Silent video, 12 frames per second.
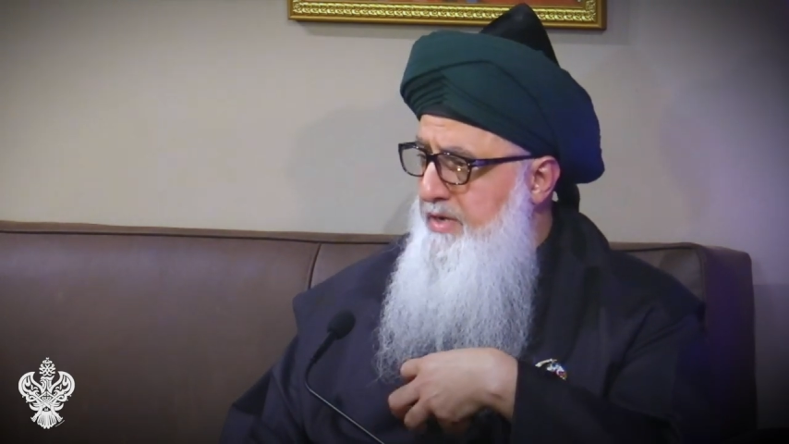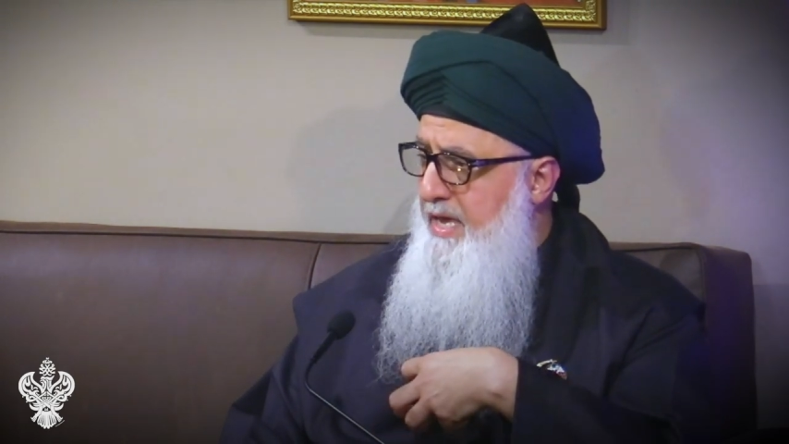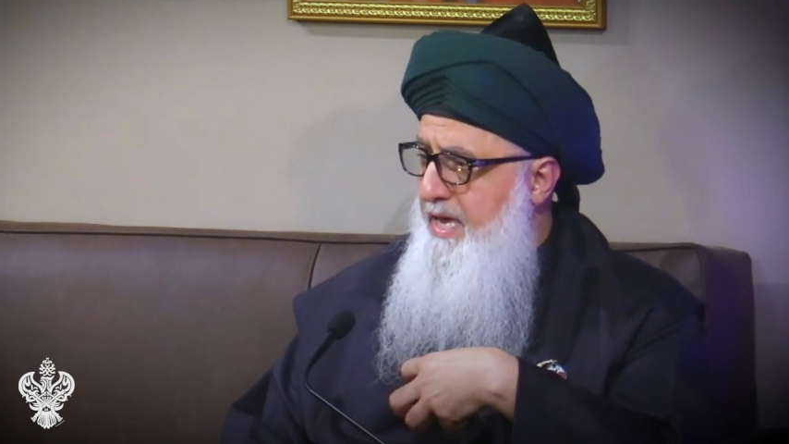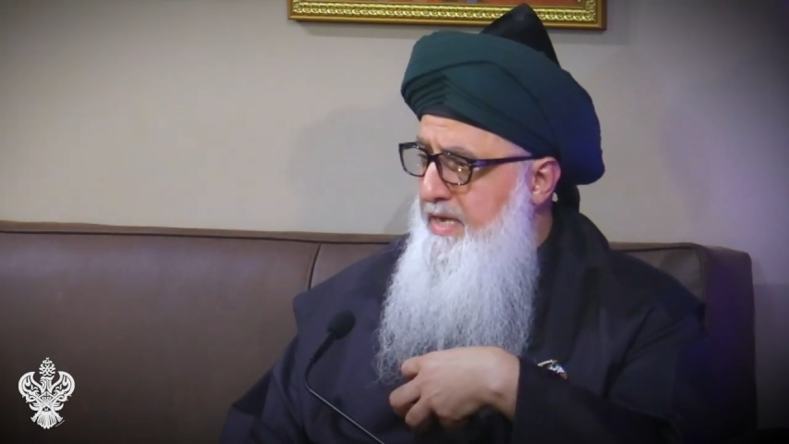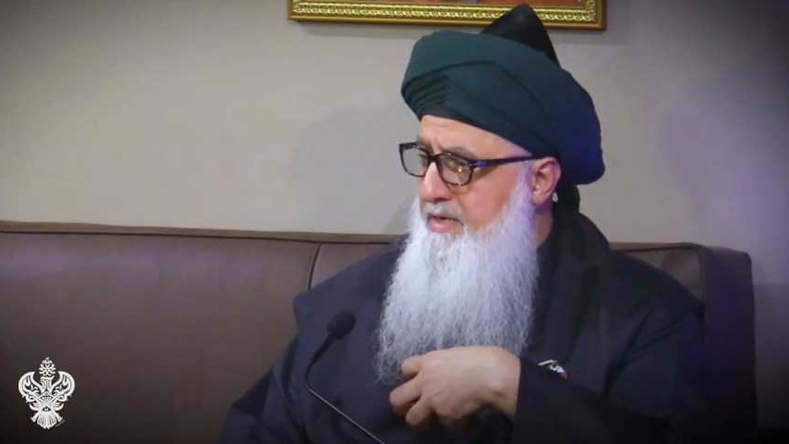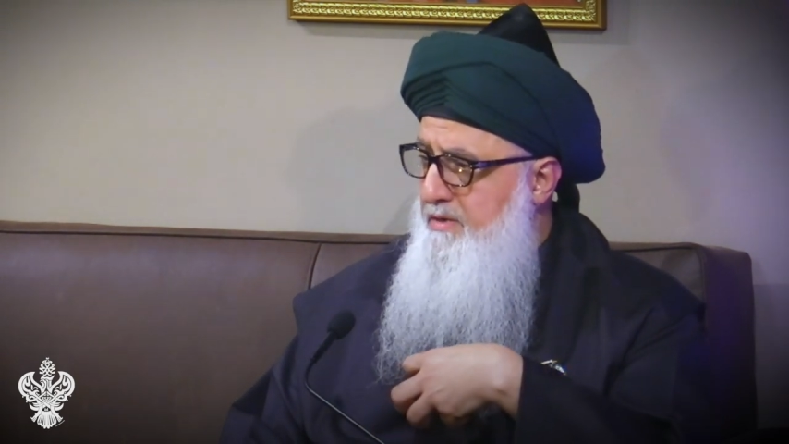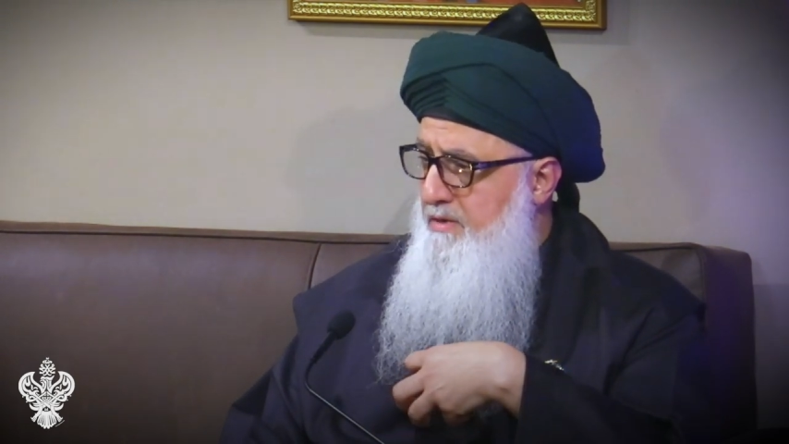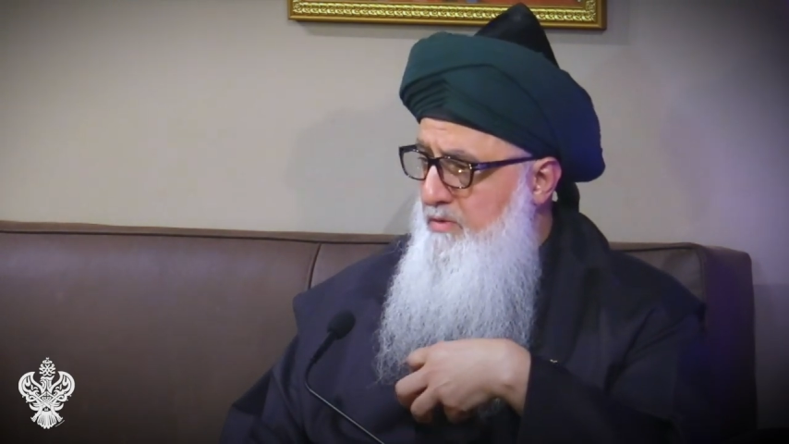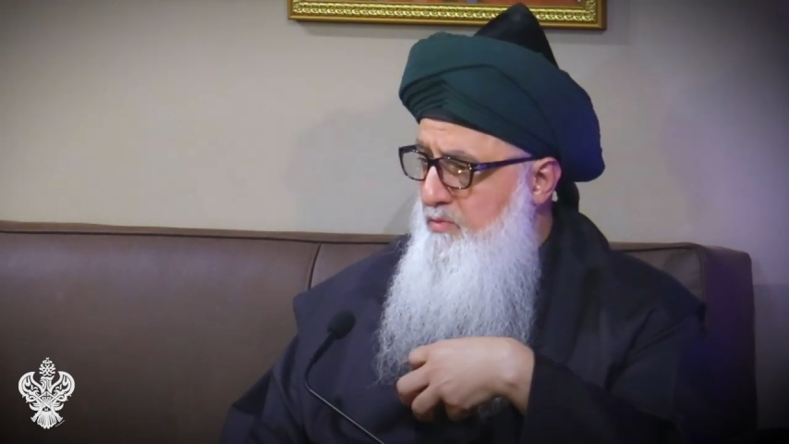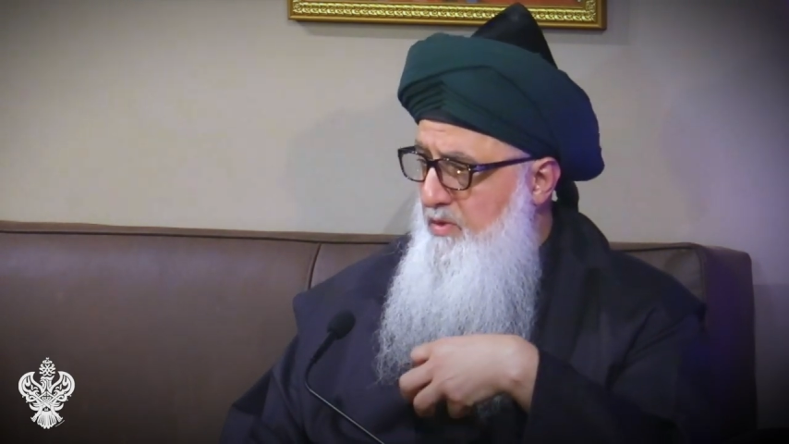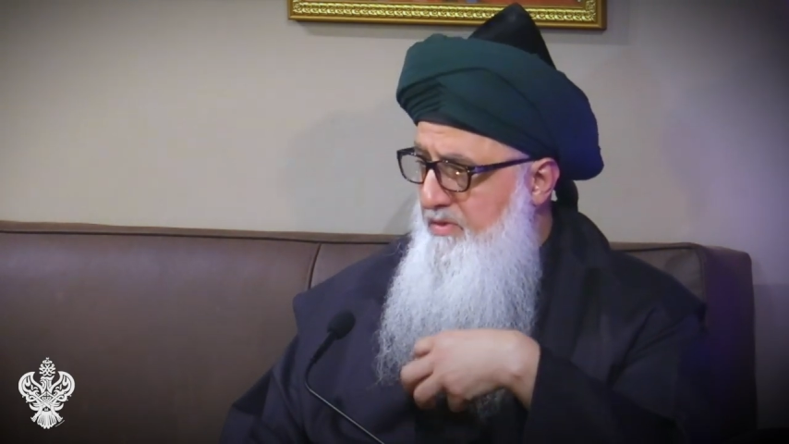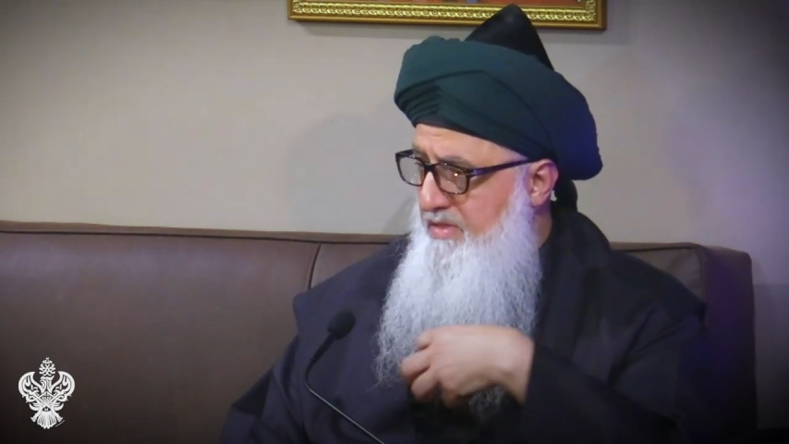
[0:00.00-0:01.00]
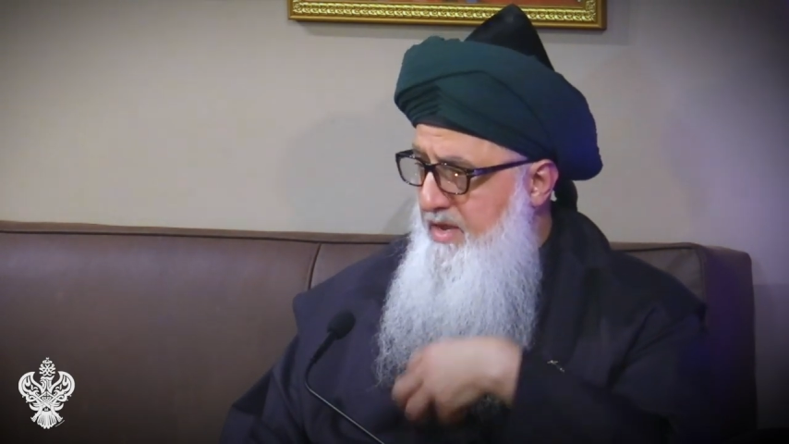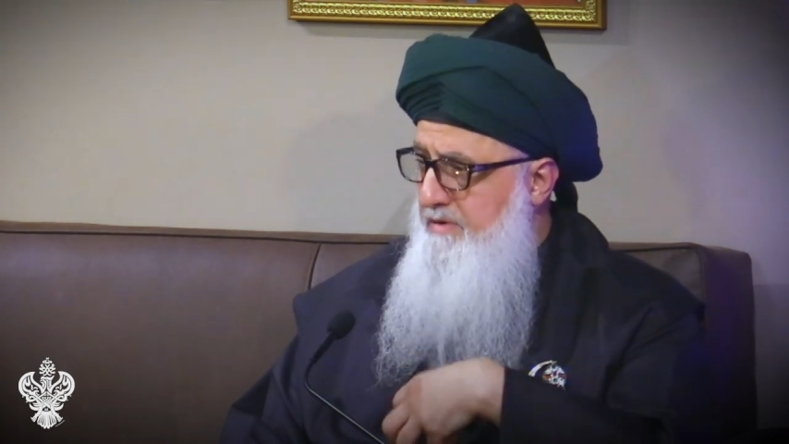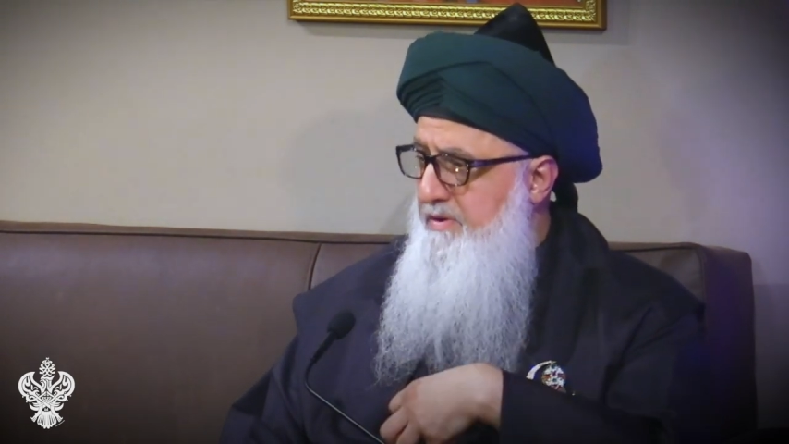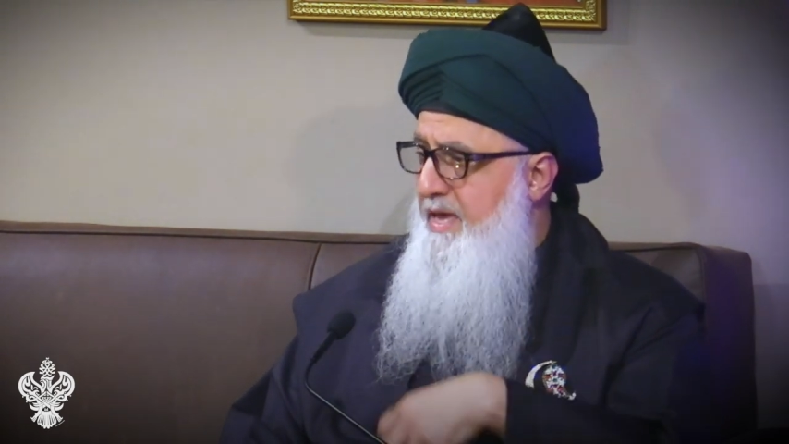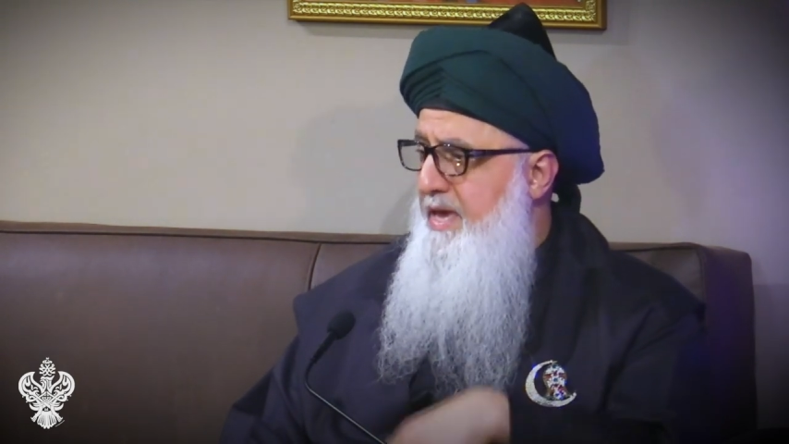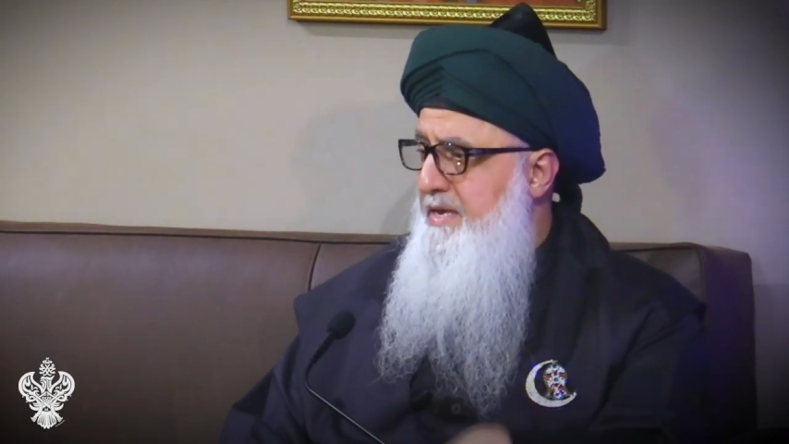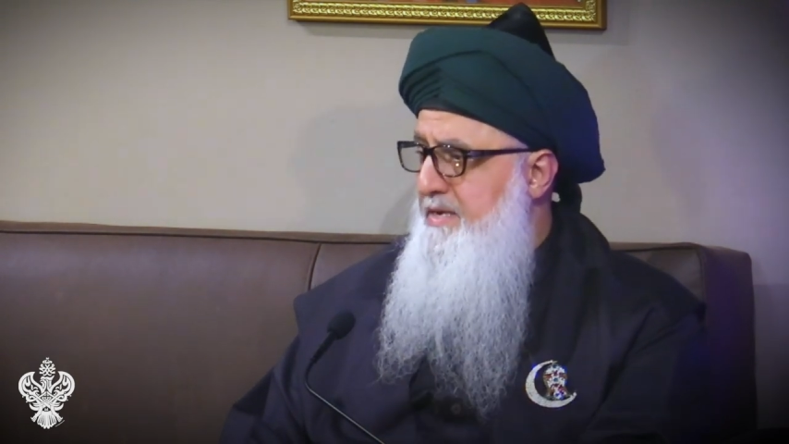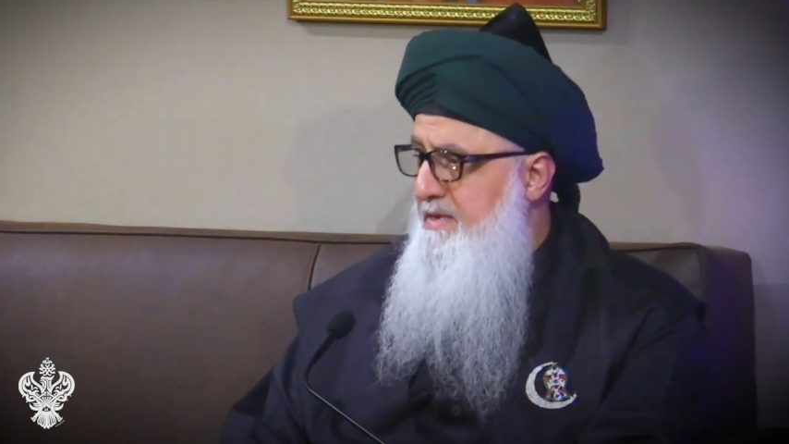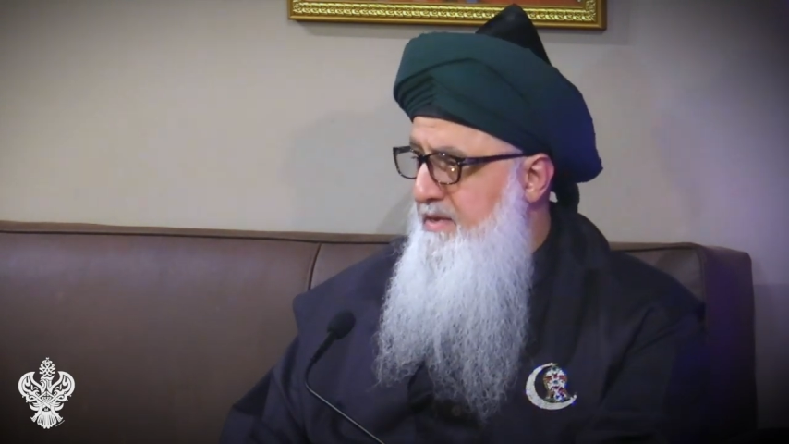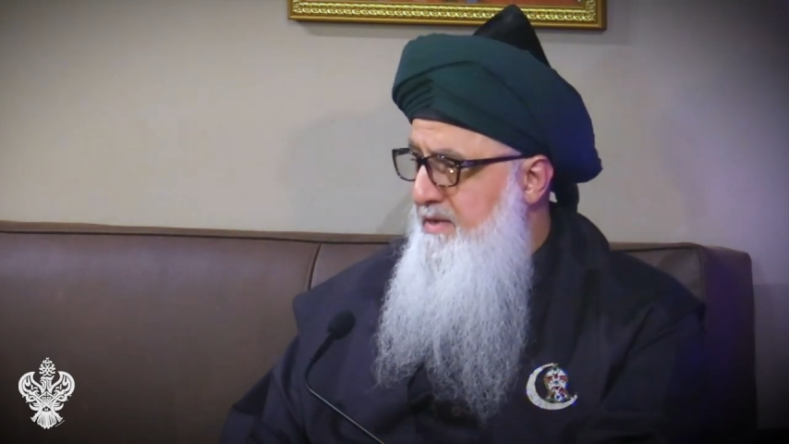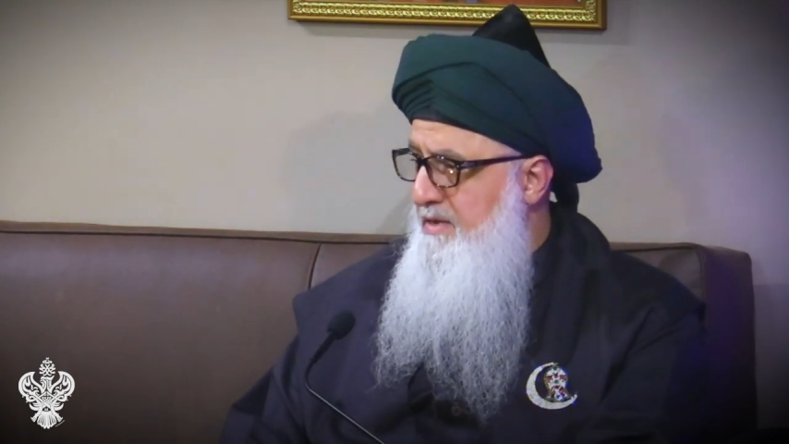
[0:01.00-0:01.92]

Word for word: head with their head.